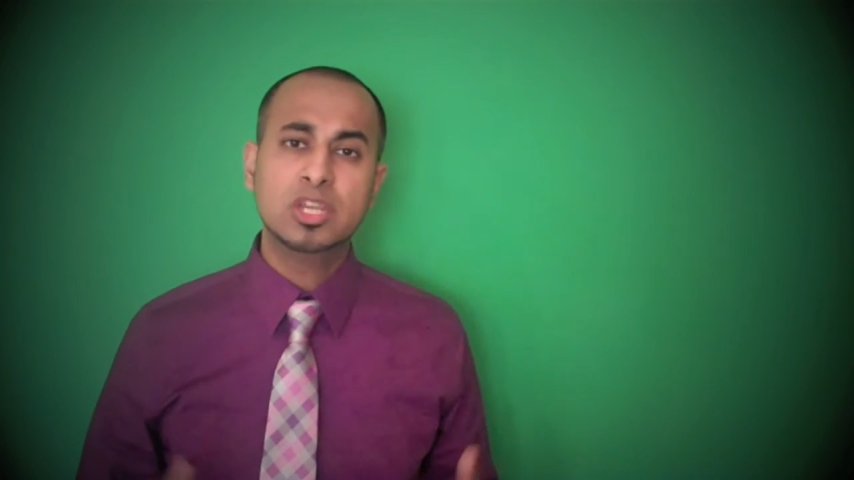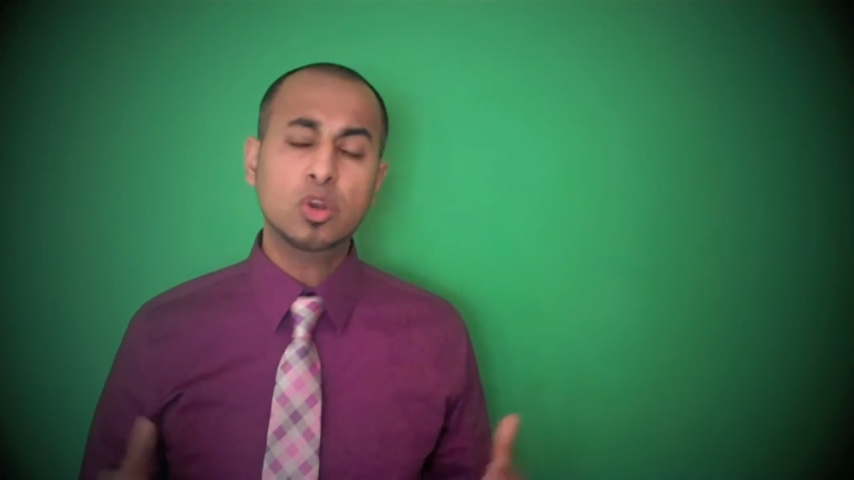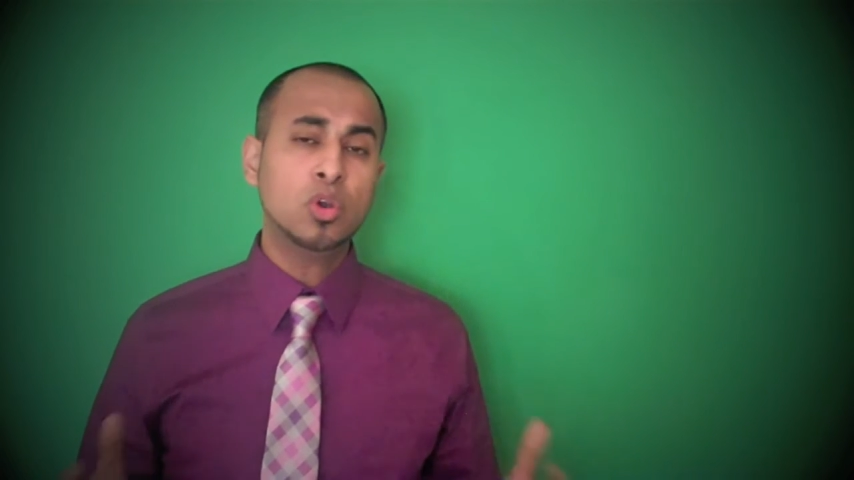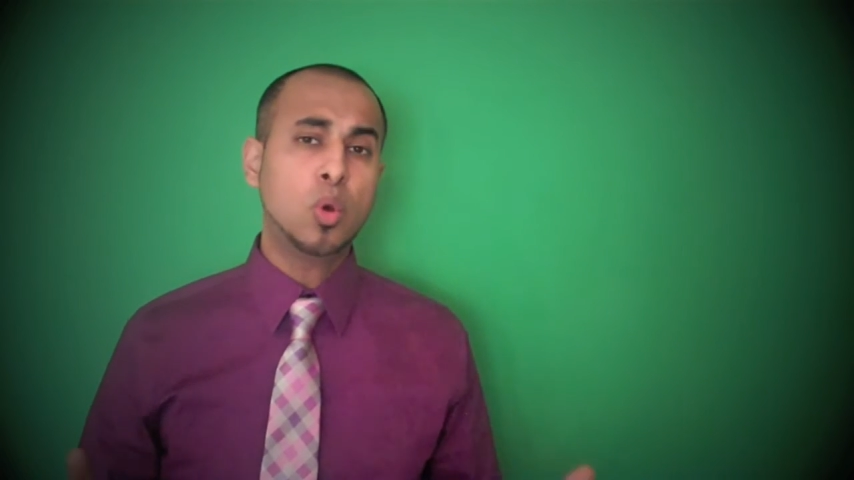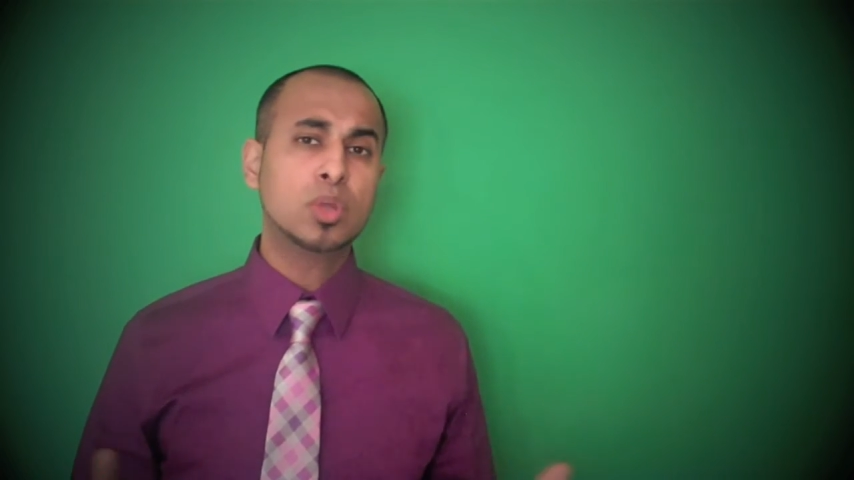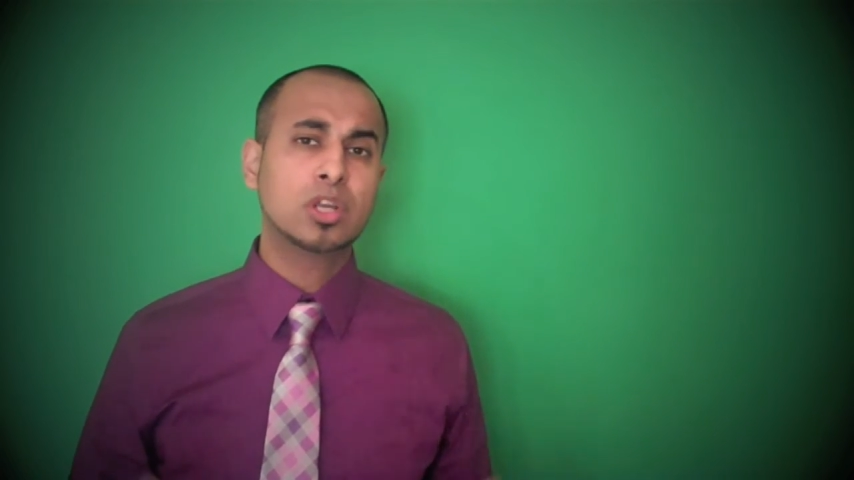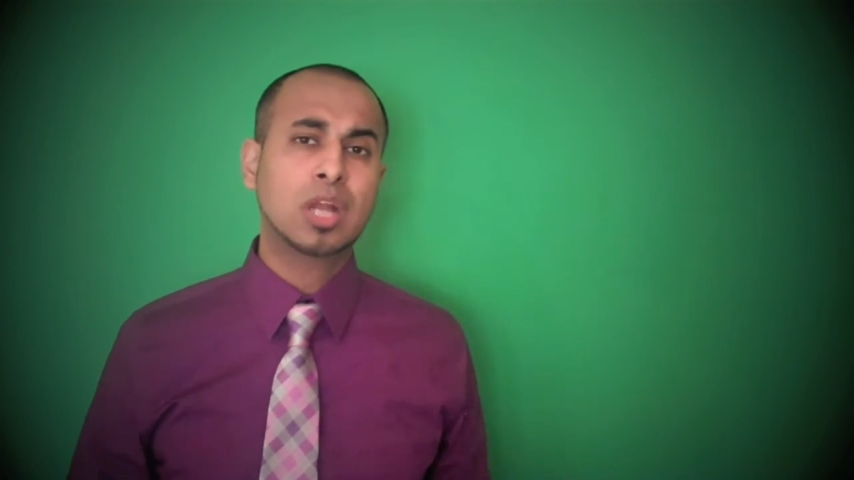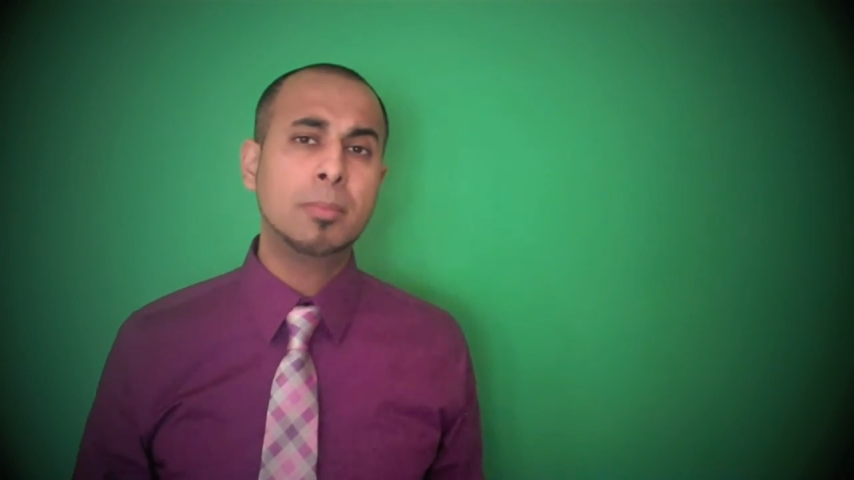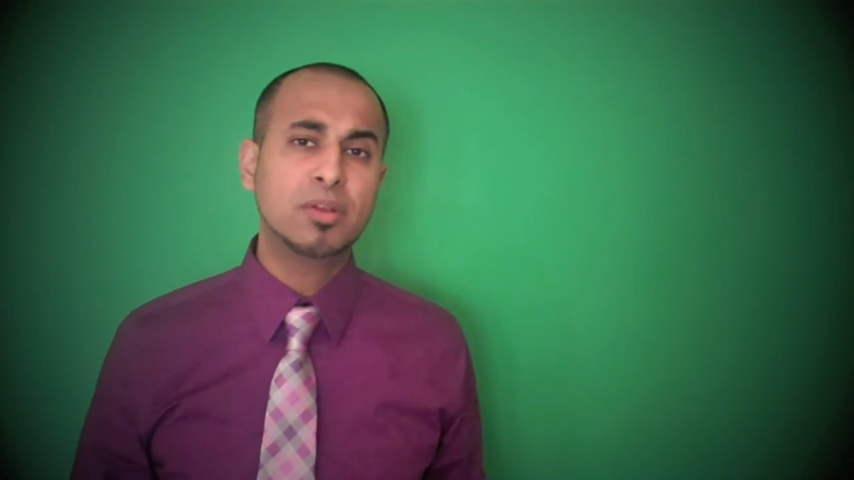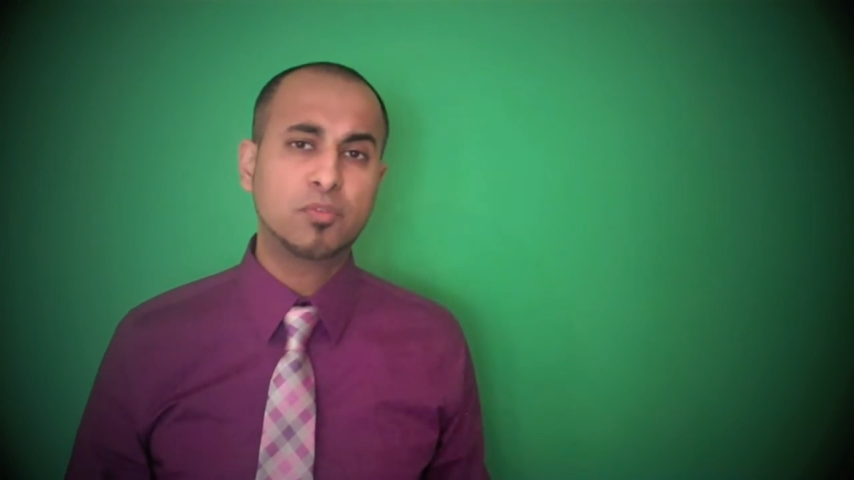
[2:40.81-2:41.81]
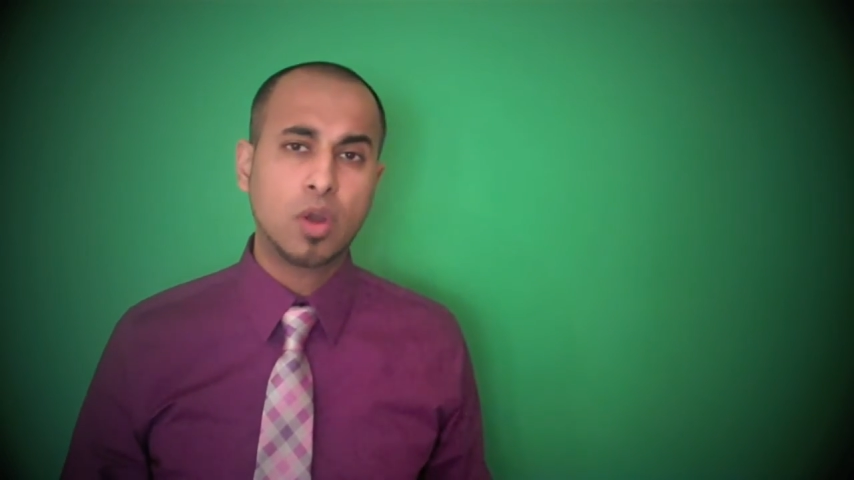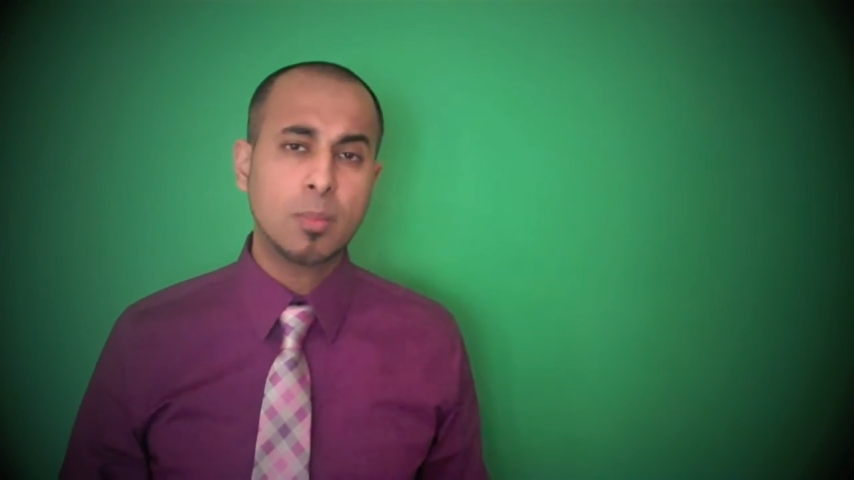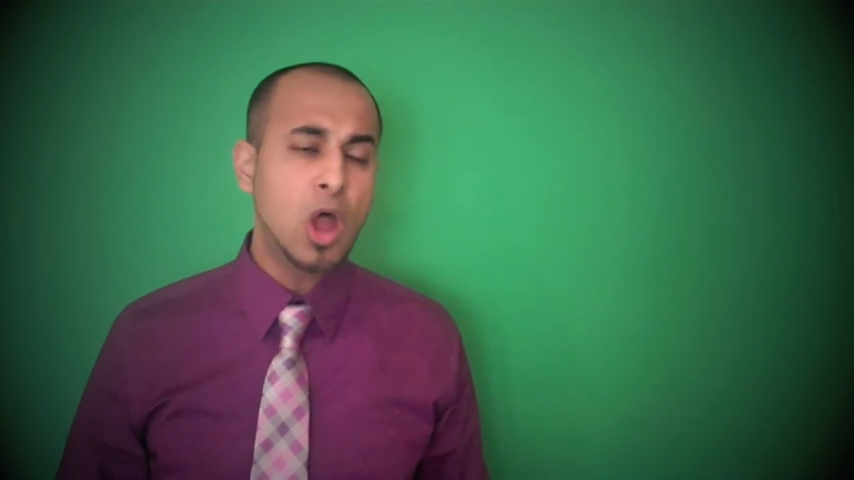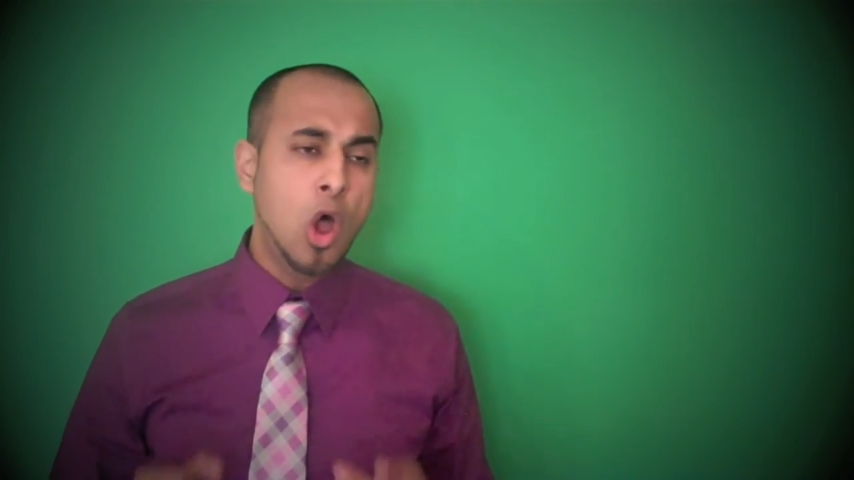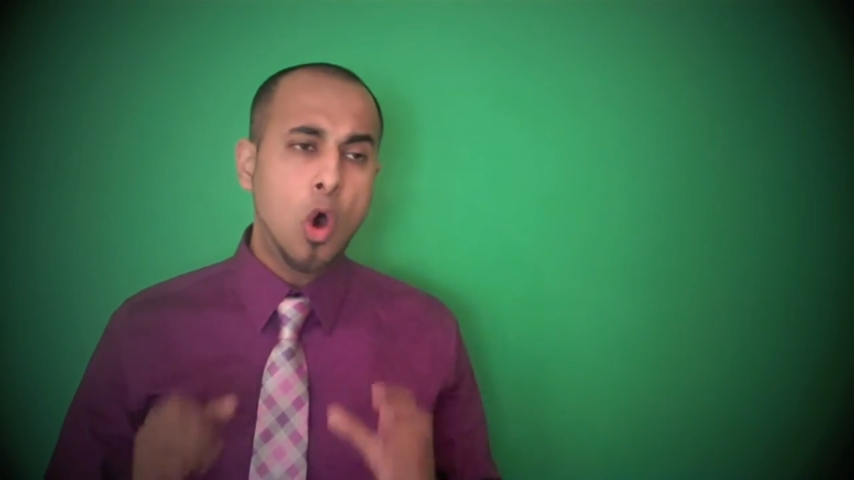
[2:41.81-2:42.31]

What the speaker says: you don't know where they're coming from